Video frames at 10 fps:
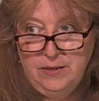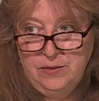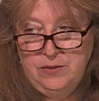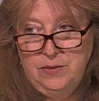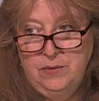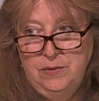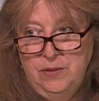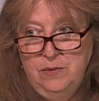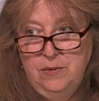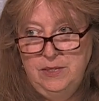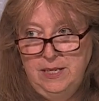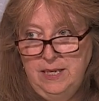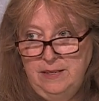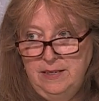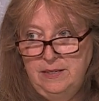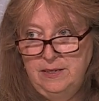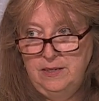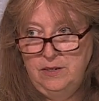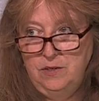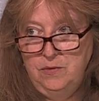So you would take this
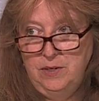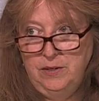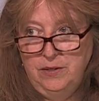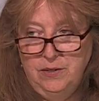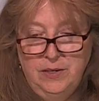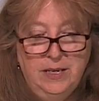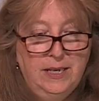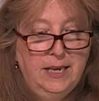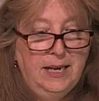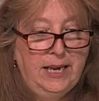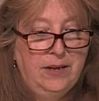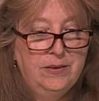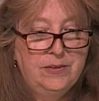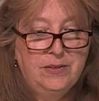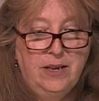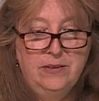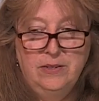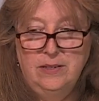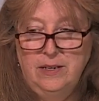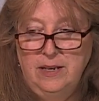and you would learn how to size
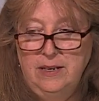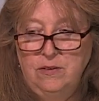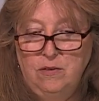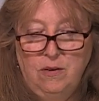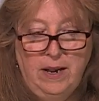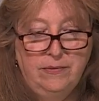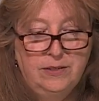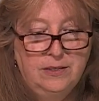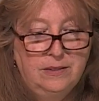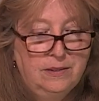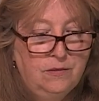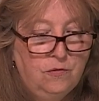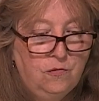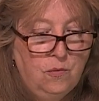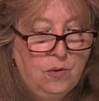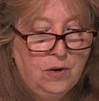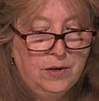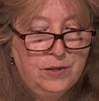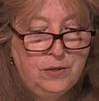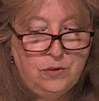it and craft it
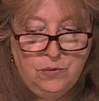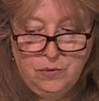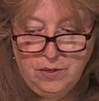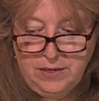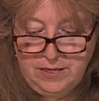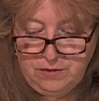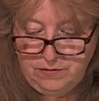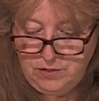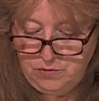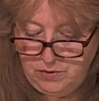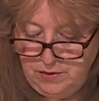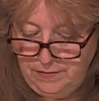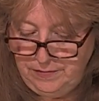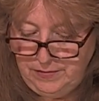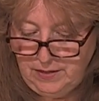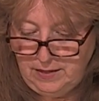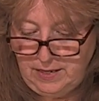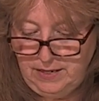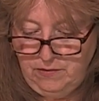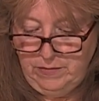for your individual
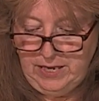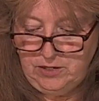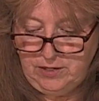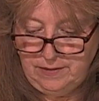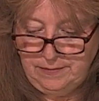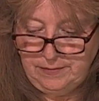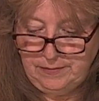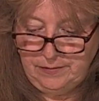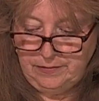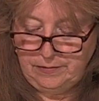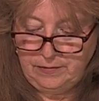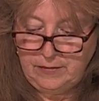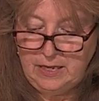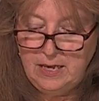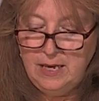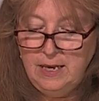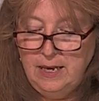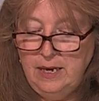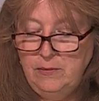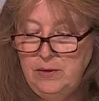kind of magic.
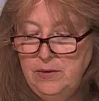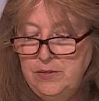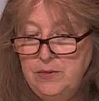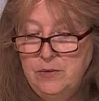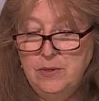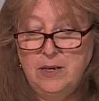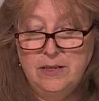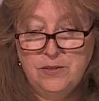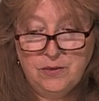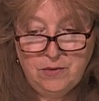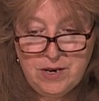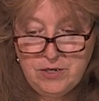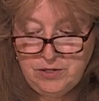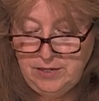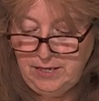And we also do a consecration,